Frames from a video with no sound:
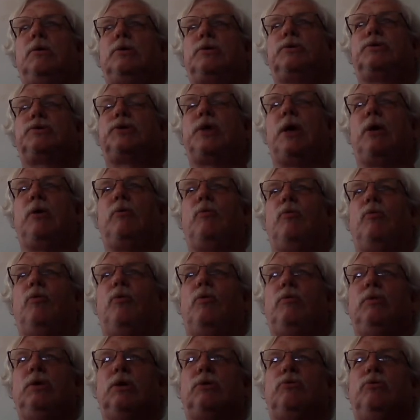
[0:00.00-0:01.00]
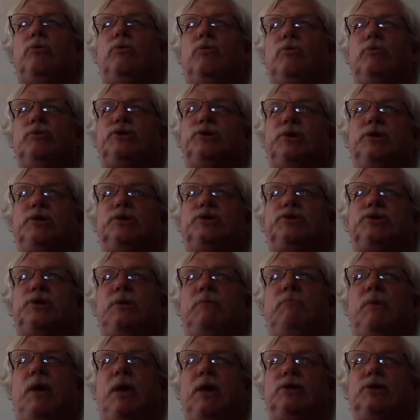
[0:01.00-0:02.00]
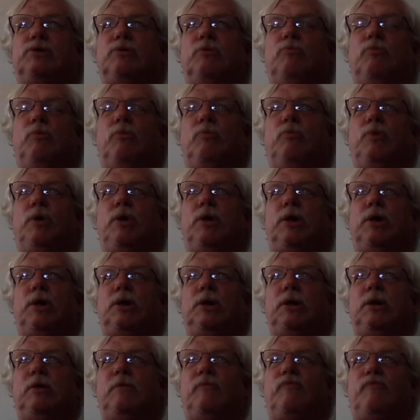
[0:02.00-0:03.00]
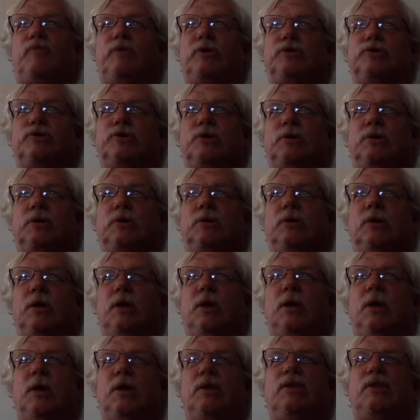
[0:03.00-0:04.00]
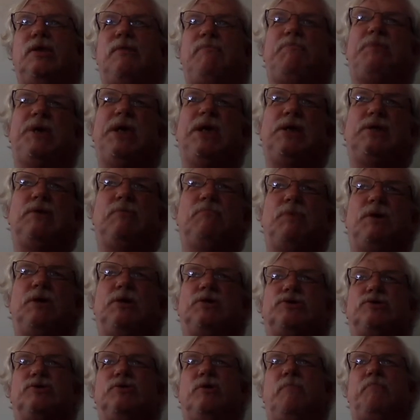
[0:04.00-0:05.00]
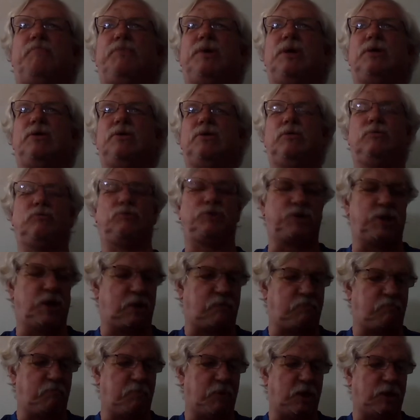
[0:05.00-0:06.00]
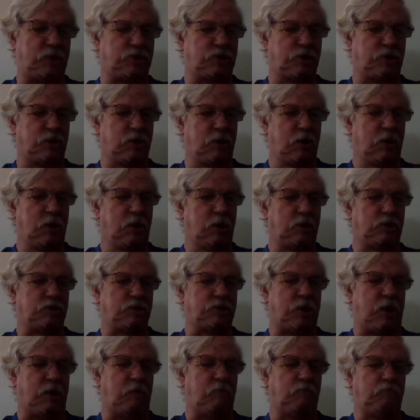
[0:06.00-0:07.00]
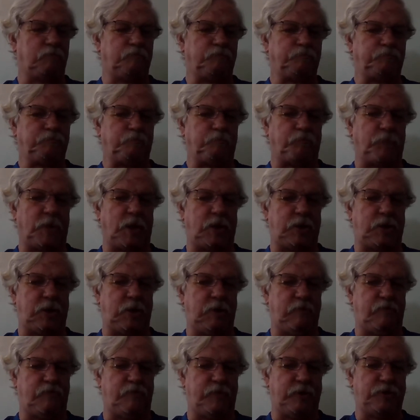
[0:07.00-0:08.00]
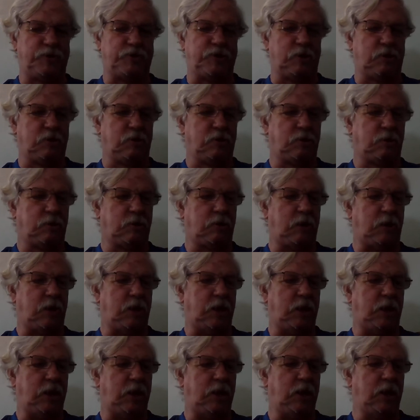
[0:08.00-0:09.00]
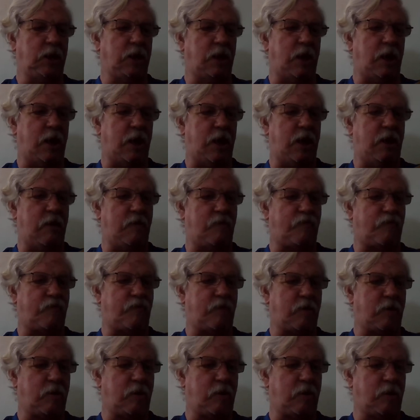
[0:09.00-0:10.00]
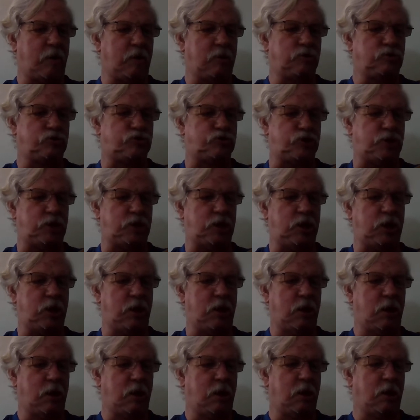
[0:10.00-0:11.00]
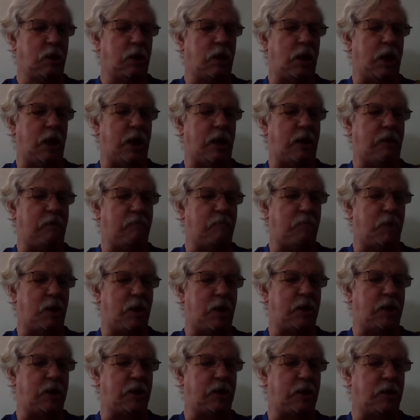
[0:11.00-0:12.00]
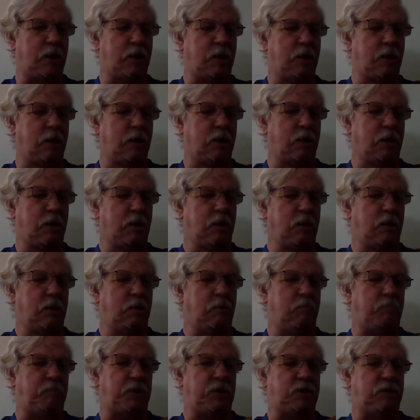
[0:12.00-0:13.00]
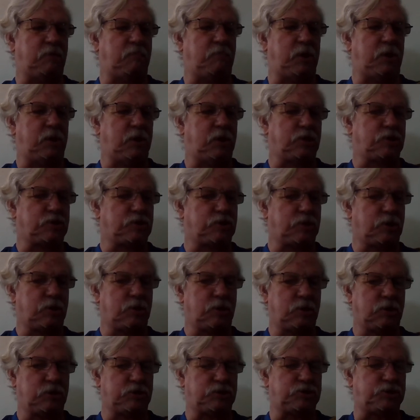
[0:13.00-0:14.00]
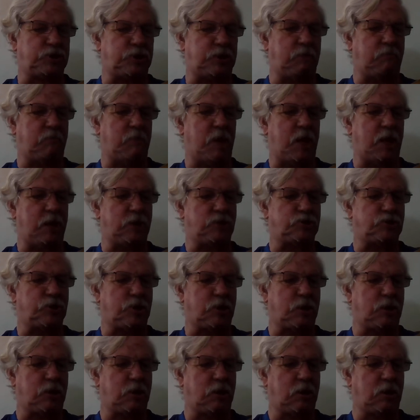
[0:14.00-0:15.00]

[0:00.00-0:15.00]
So all the chords in C major will work in E Phrygian, the B diminished not being used that much. So in E Phrygian, E, F, G, A minor, B diminished, C major,